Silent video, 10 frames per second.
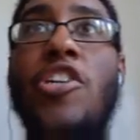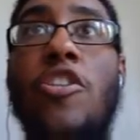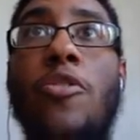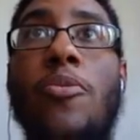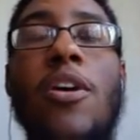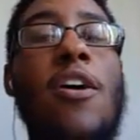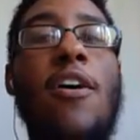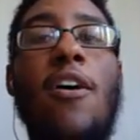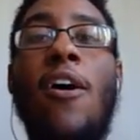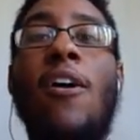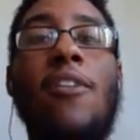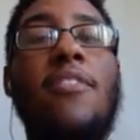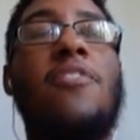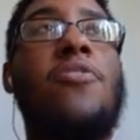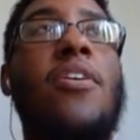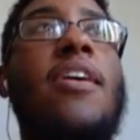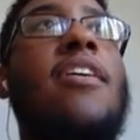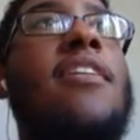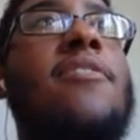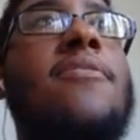you on the train
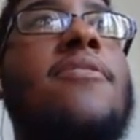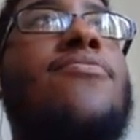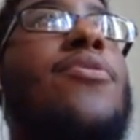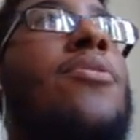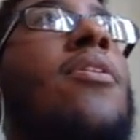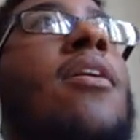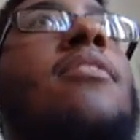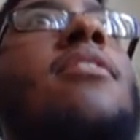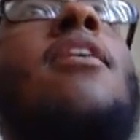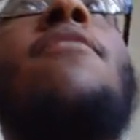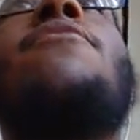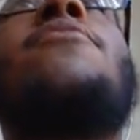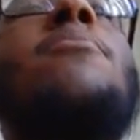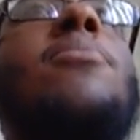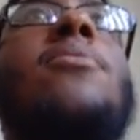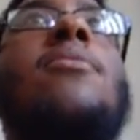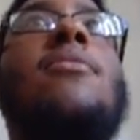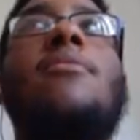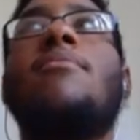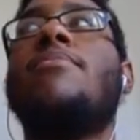and you just feel uncomfortable.
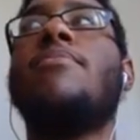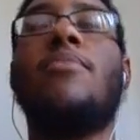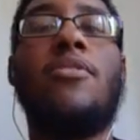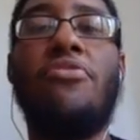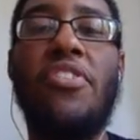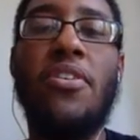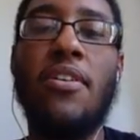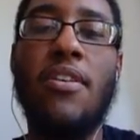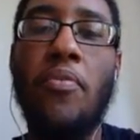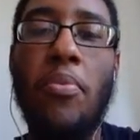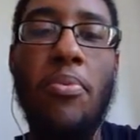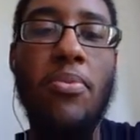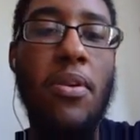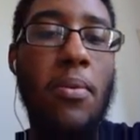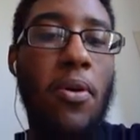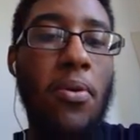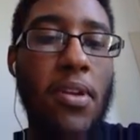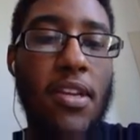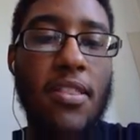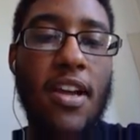You should feel uncomfortable when you're
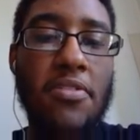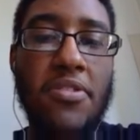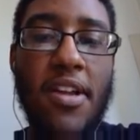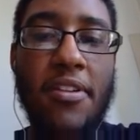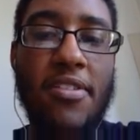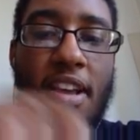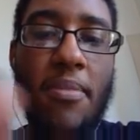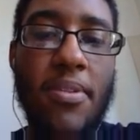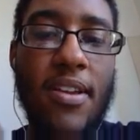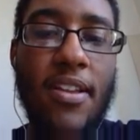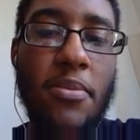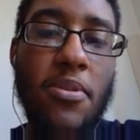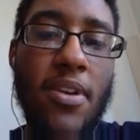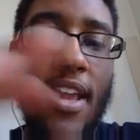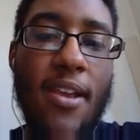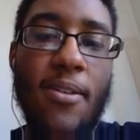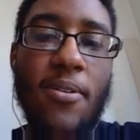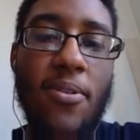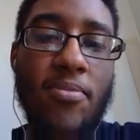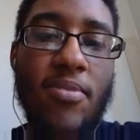holding a $1,000 tablet in your hand
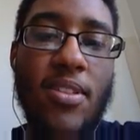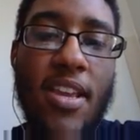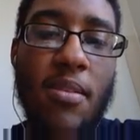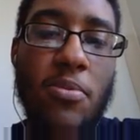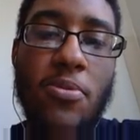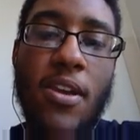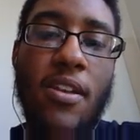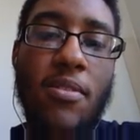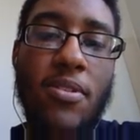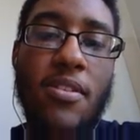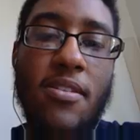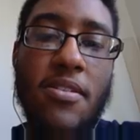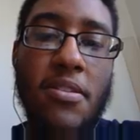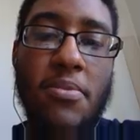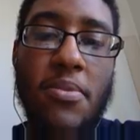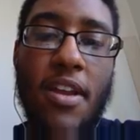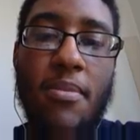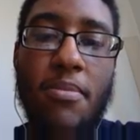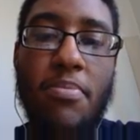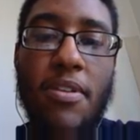on the damn train where there's
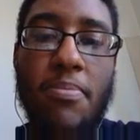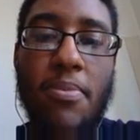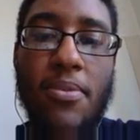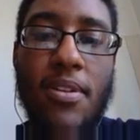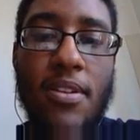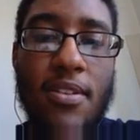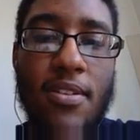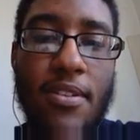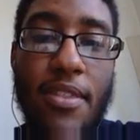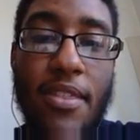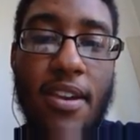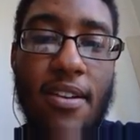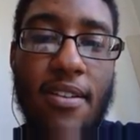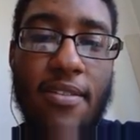unreliable people there.